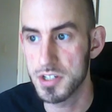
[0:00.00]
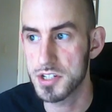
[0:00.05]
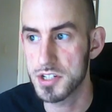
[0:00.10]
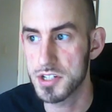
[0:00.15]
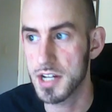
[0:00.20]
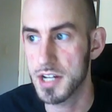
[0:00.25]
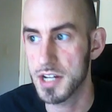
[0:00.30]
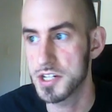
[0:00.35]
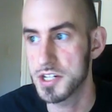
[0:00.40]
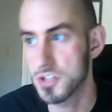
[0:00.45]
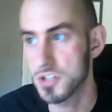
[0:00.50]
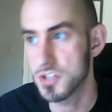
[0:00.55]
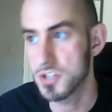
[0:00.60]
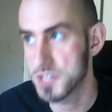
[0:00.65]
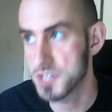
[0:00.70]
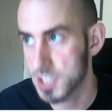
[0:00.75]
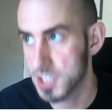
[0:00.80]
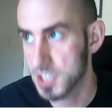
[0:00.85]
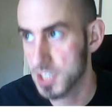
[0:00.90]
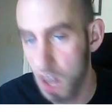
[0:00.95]
kind of serve as
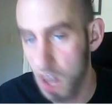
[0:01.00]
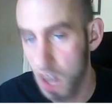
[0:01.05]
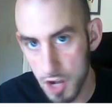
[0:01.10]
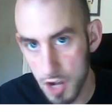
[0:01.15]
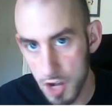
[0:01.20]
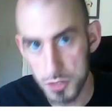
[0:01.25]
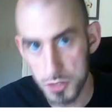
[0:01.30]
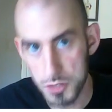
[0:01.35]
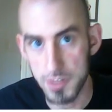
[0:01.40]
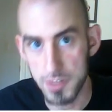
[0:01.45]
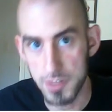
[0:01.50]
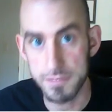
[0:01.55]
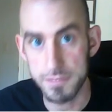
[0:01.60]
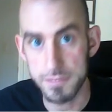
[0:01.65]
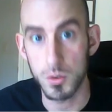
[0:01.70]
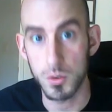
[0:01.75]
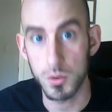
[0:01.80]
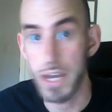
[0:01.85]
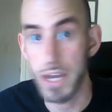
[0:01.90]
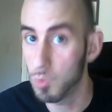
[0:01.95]
a conduit
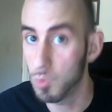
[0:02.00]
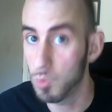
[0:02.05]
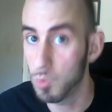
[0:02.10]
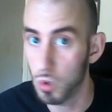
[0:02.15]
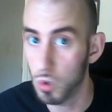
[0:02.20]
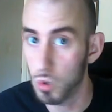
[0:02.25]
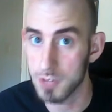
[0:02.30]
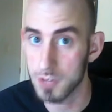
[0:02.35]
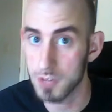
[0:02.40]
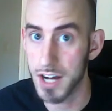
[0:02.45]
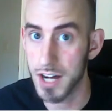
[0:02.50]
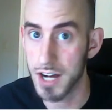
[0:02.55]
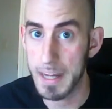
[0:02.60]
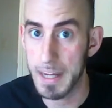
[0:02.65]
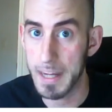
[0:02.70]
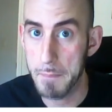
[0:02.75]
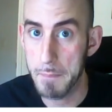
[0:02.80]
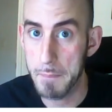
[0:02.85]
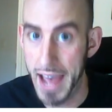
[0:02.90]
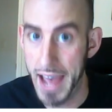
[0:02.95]
for a Warlock
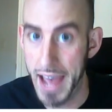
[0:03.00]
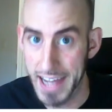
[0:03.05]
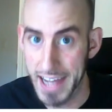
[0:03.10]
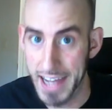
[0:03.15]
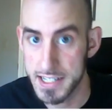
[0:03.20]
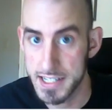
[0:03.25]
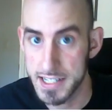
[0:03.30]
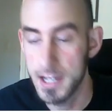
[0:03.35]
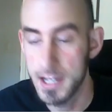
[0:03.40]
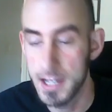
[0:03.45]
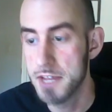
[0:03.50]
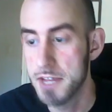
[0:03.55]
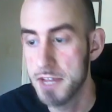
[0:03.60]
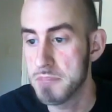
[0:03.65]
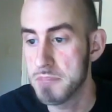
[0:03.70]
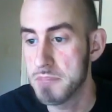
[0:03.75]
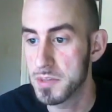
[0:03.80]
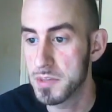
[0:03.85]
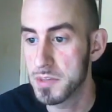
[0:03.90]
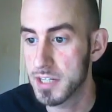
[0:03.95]
pact.
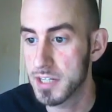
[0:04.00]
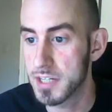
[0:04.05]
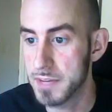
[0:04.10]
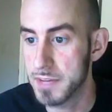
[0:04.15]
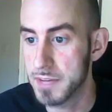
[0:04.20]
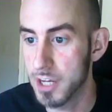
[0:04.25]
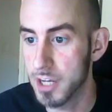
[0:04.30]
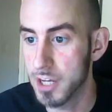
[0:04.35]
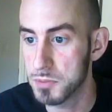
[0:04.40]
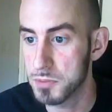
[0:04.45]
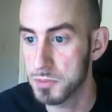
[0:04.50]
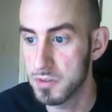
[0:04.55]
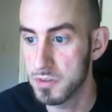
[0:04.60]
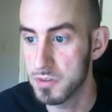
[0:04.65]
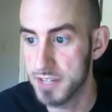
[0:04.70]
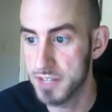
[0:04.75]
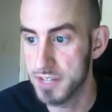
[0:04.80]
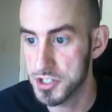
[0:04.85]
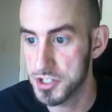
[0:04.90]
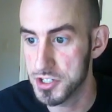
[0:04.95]
Maybe they're going to help you
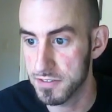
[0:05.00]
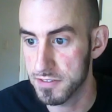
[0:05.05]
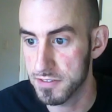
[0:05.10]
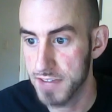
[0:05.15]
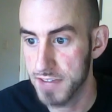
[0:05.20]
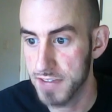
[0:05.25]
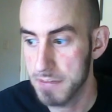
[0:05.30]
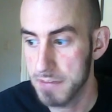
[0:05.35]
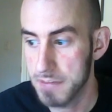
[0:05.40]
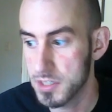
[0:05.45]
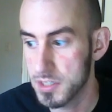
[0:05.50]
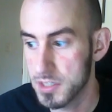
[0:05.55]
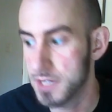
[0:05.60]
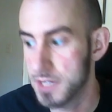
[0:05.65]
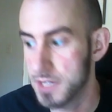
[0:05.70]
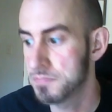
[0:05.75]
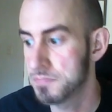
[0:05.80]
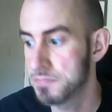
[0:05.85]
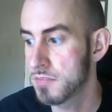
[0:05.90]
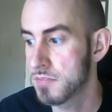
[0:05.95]
avenge your family
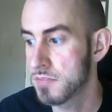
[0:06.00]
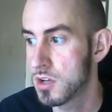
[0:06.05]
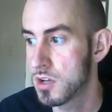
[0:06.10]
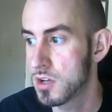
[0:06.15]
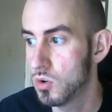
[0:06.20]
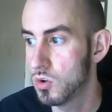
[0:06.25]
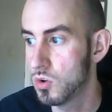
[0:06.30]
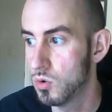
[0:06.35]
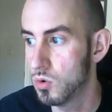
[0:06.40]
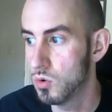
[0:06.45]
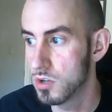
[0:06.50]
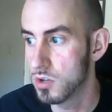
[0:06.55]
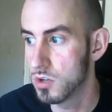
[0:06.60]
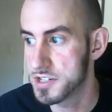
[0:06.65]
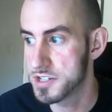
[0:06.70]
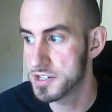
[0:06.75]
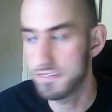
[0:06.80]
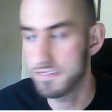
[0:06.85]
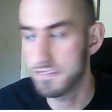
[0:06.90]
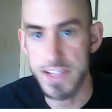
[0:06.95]
or
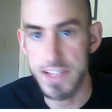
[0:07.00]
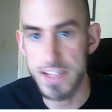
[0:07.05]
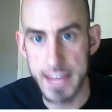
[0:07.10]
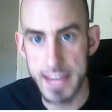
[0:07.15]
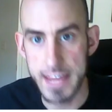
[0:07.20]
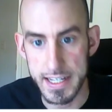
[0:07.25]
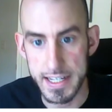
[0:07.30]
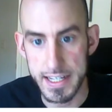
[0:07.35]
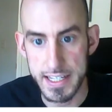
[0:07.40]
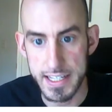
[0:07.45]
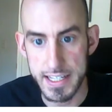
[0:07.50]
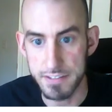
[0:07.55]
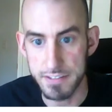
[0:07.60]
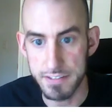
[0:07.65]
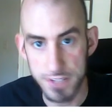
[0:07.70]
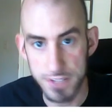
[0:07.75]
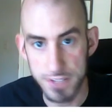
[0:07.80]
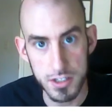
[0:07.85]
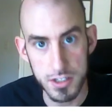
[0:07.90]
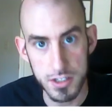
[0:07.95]
defeat that key
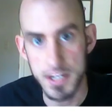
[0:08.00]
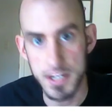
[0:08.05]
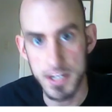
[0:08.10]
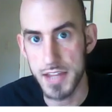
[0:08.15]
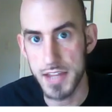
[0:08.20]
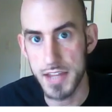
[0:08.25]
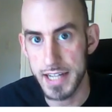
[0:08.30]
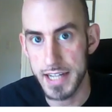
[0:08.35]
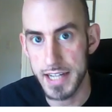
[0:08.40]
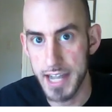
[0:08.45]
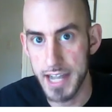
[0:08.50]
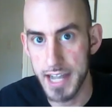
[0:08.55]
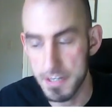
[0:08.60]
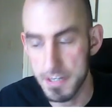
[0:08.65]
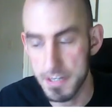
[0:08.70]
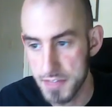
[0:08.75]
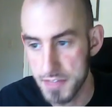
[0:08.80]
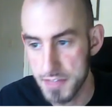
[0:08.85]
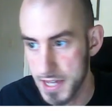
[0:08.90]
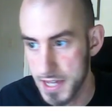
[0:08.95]
villain, that kind of
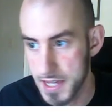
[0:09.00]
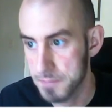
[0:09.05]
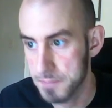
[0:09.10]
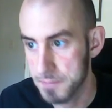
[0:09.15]
thing.